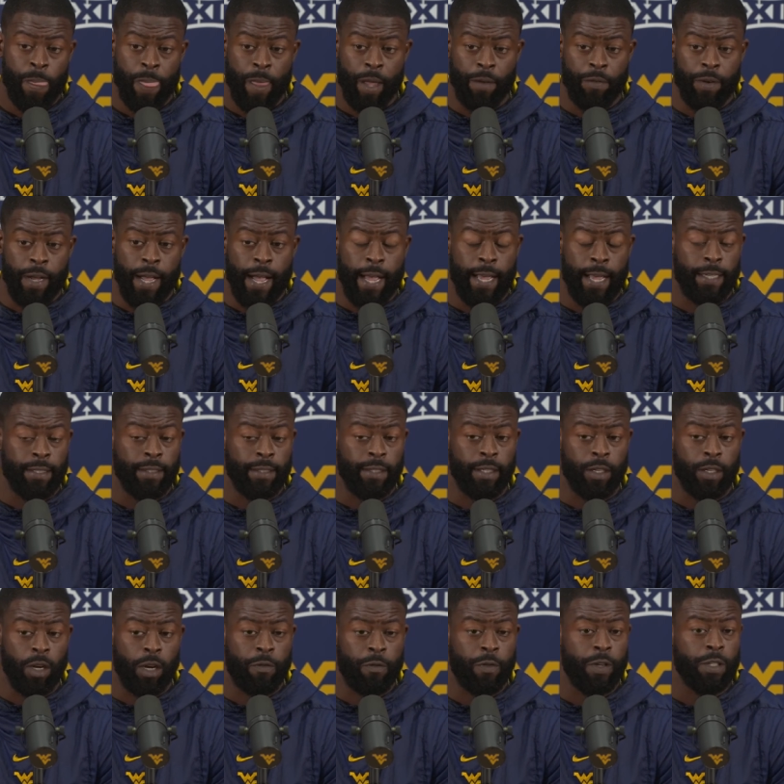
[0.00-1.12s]
They've got
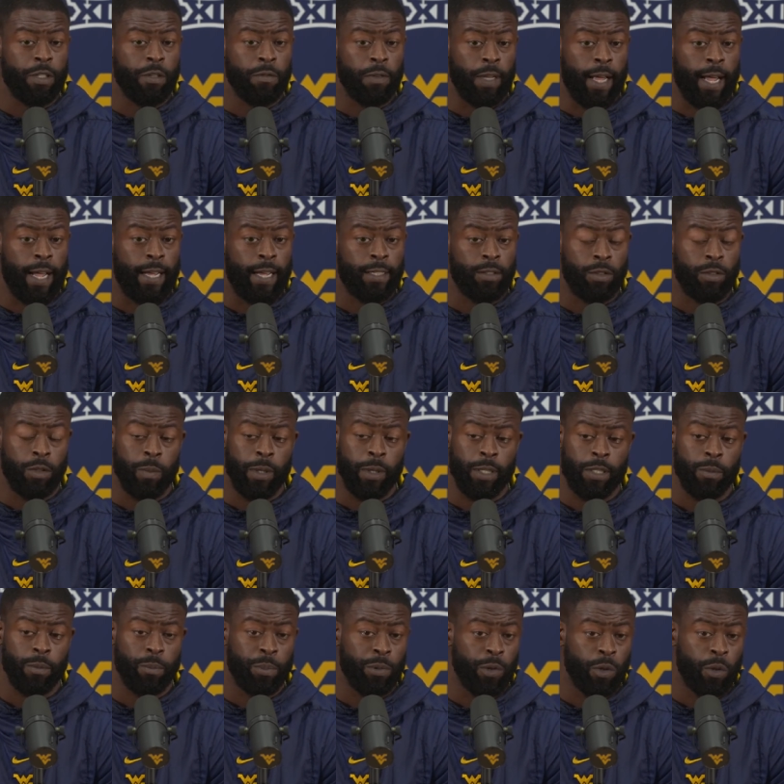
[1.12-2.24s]
an offensive line who's
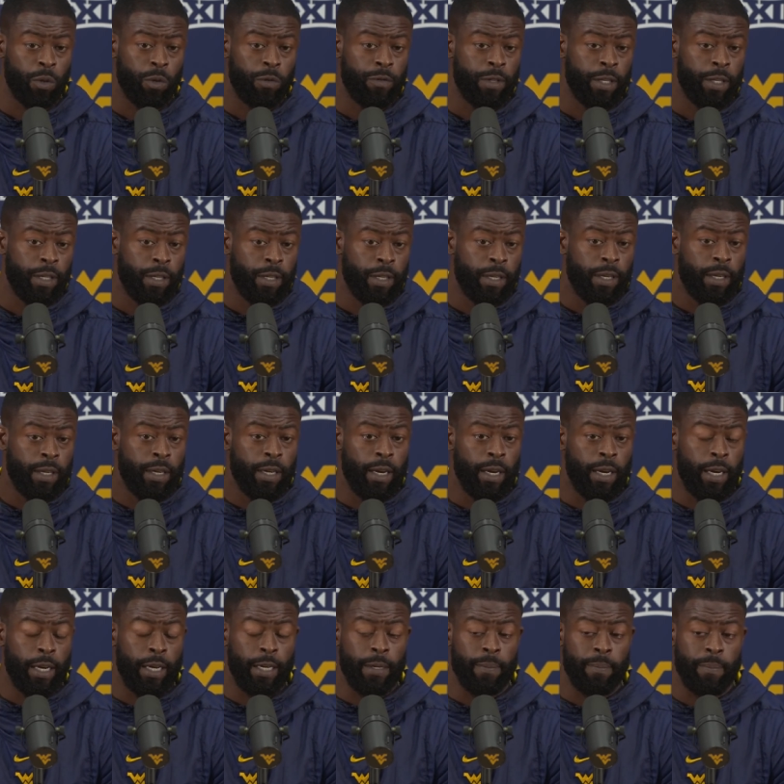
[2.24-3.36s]
much improved.
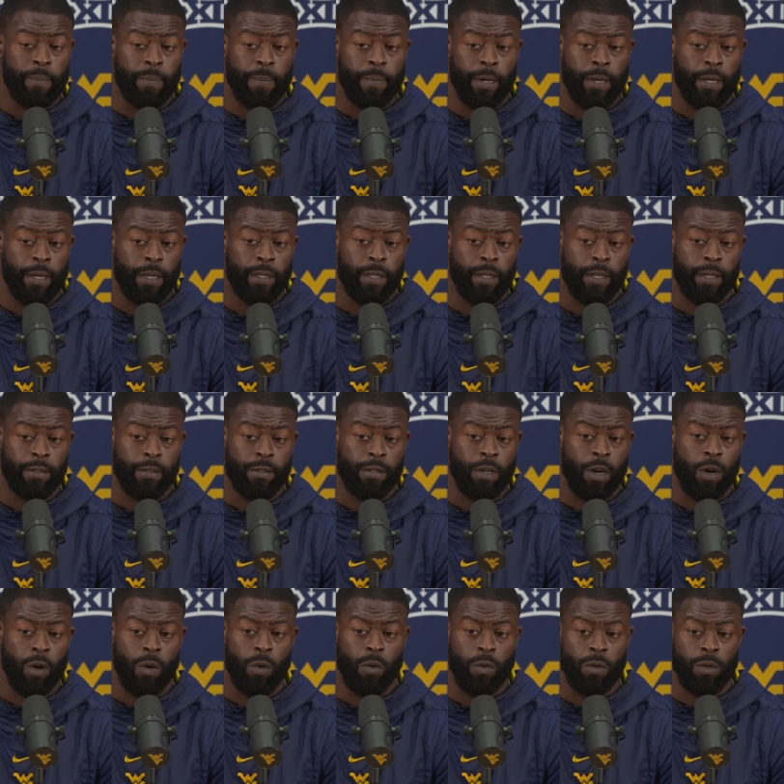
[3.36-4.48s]
And
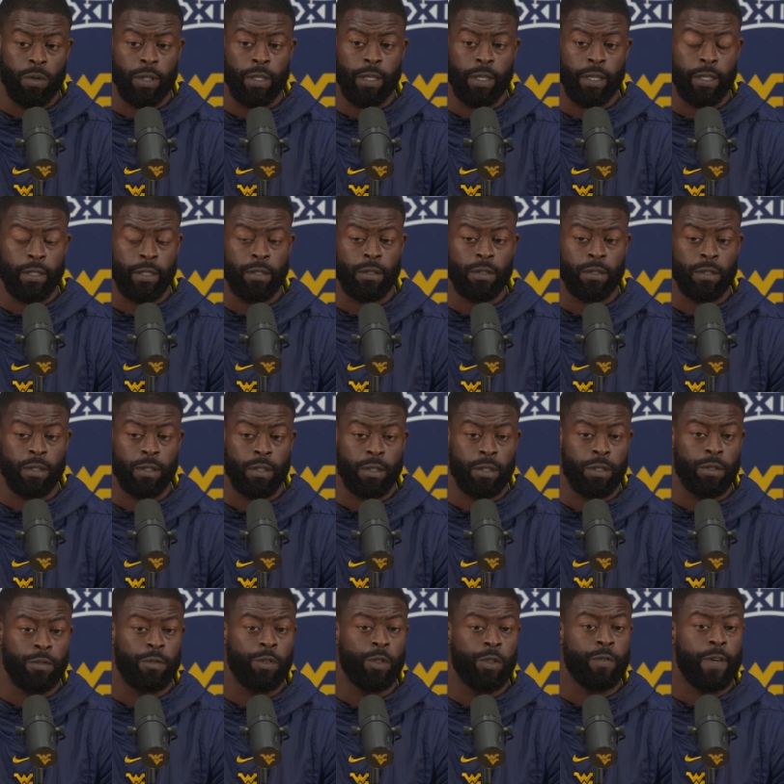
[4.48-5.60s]
so again,
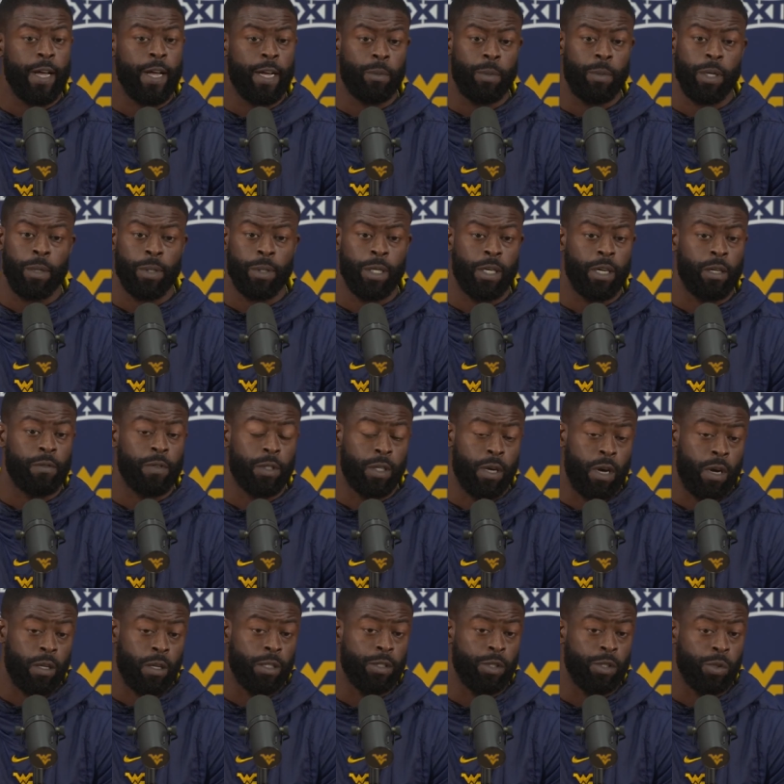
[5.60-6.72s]
you've got to be able to cover it
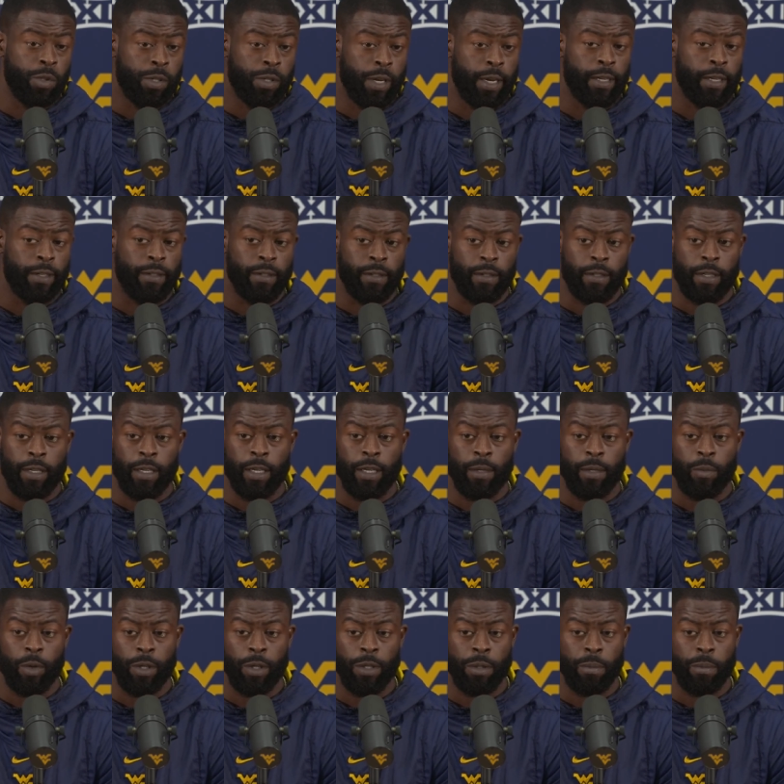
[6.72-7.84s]
all, as you said,
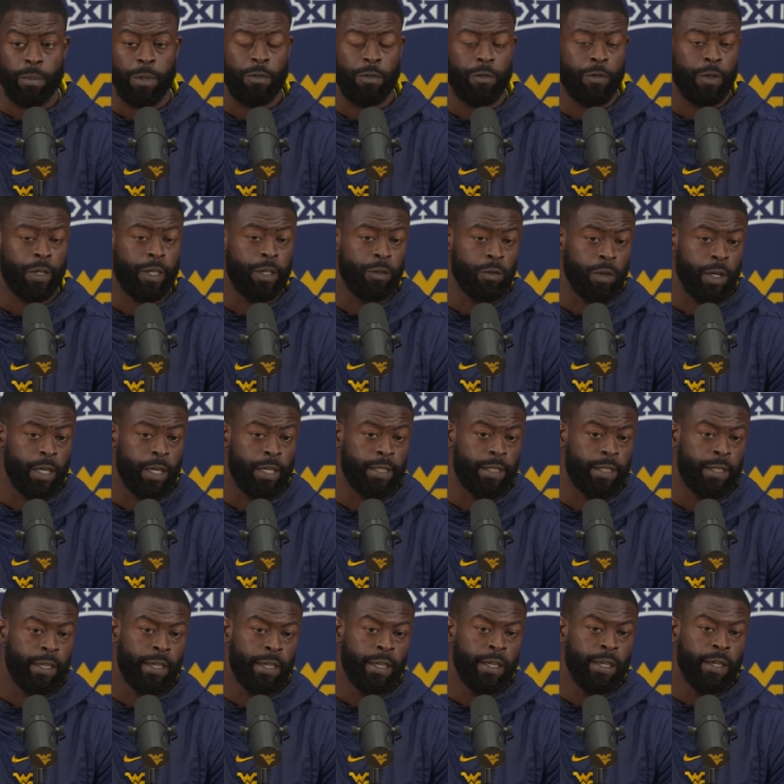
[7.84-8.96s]
whether it be fitting run
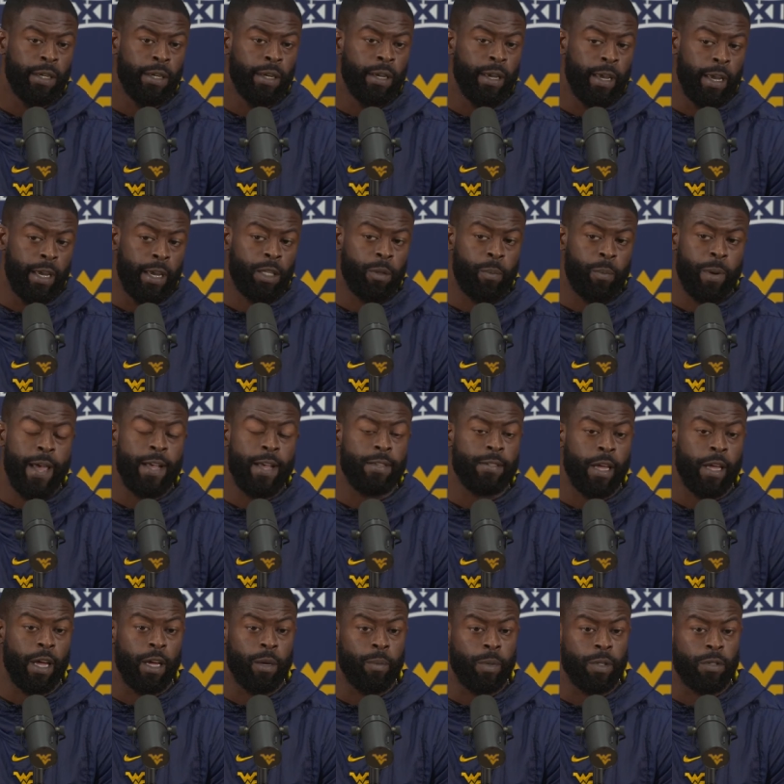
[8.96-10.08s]
and the pass
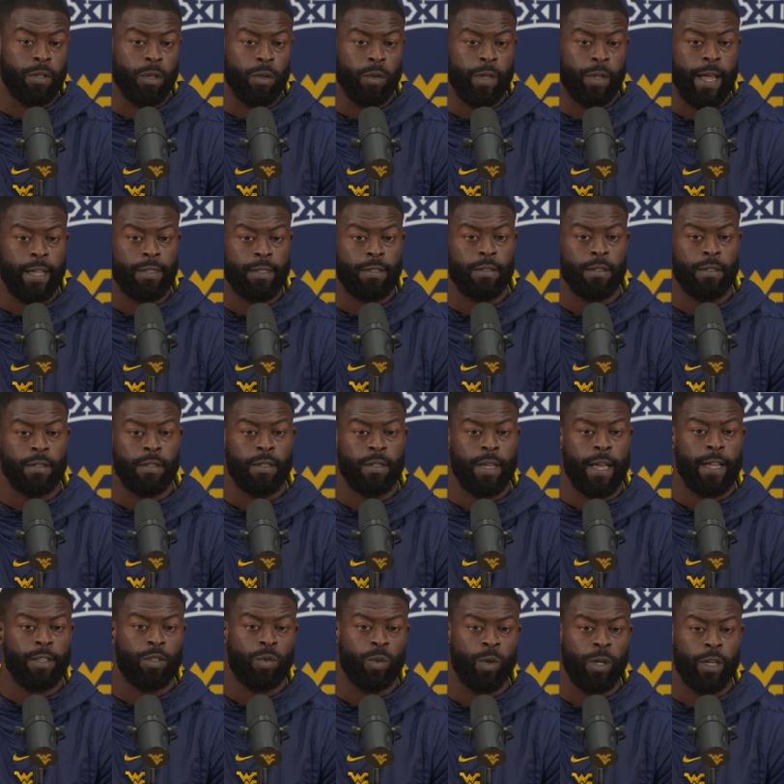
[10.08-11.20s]
game. And so
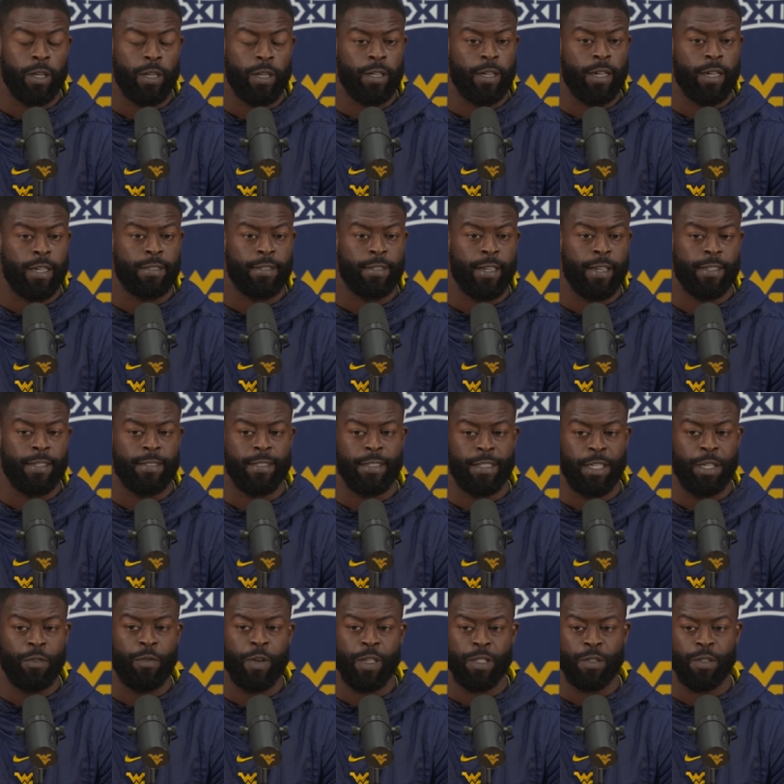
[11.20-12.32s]
that's where, as a
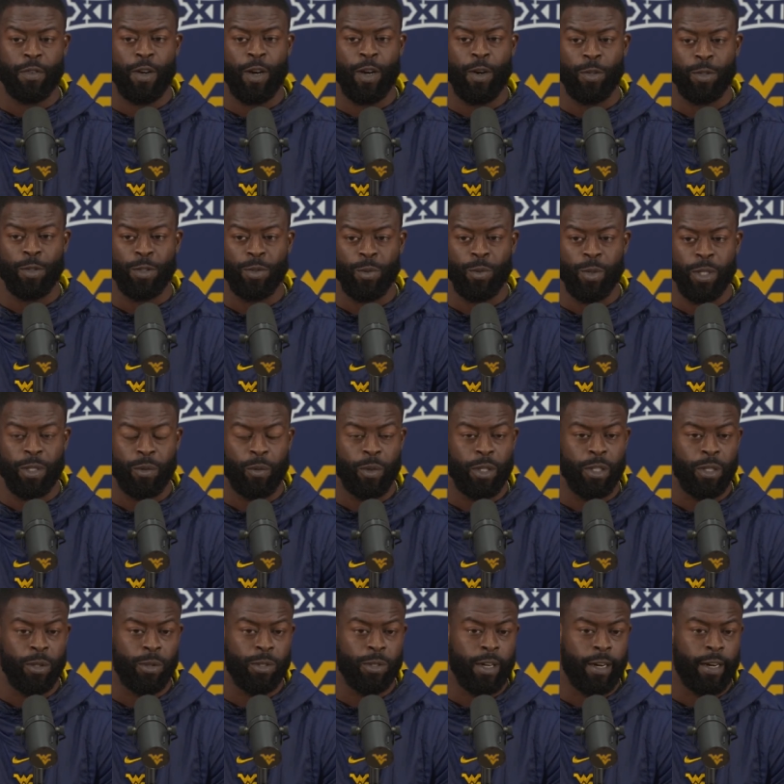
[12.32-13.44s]
defensive coach, we
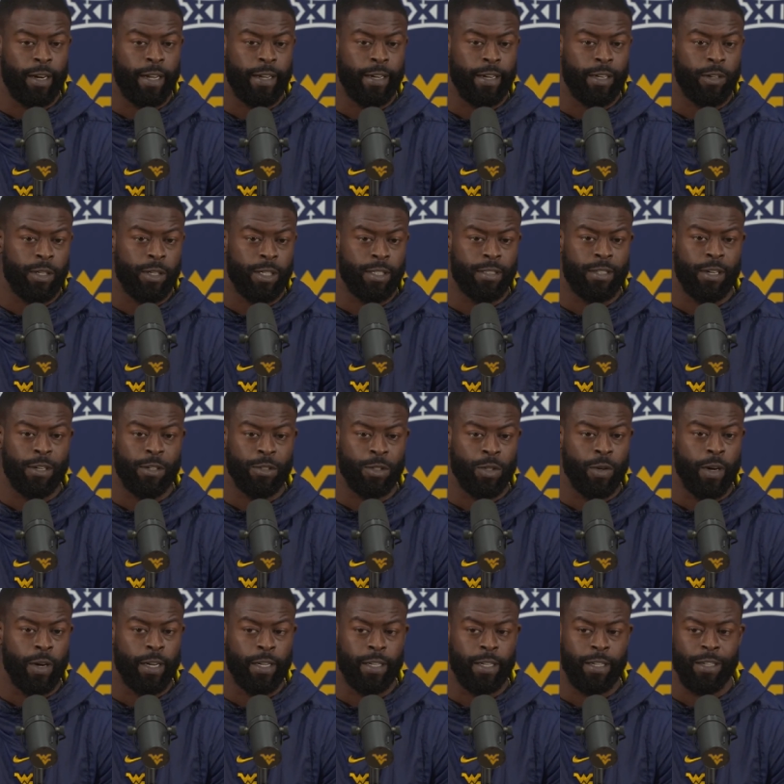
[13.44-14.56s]
lose our hair or it turns
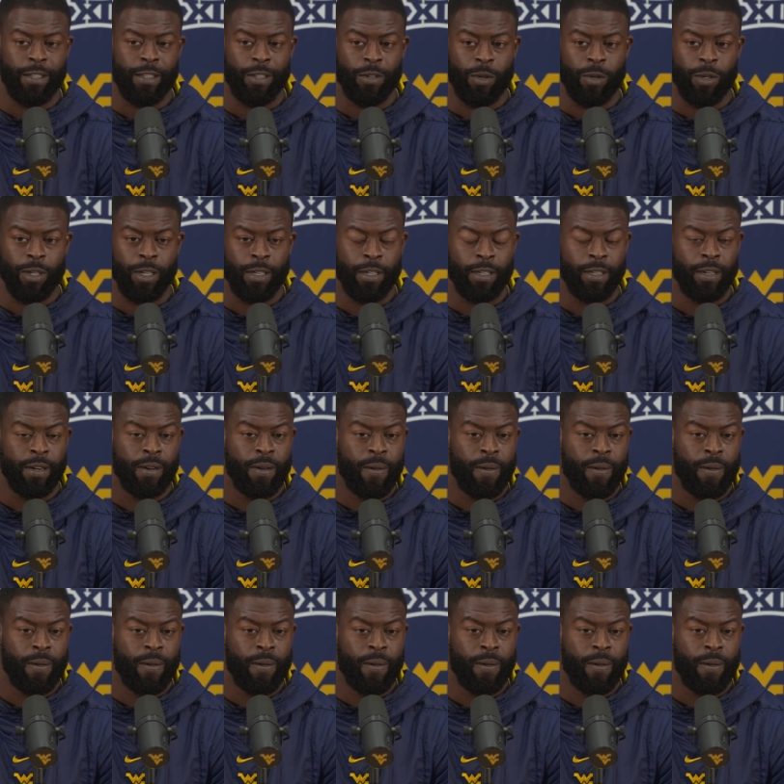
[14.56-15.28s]
gray, either or.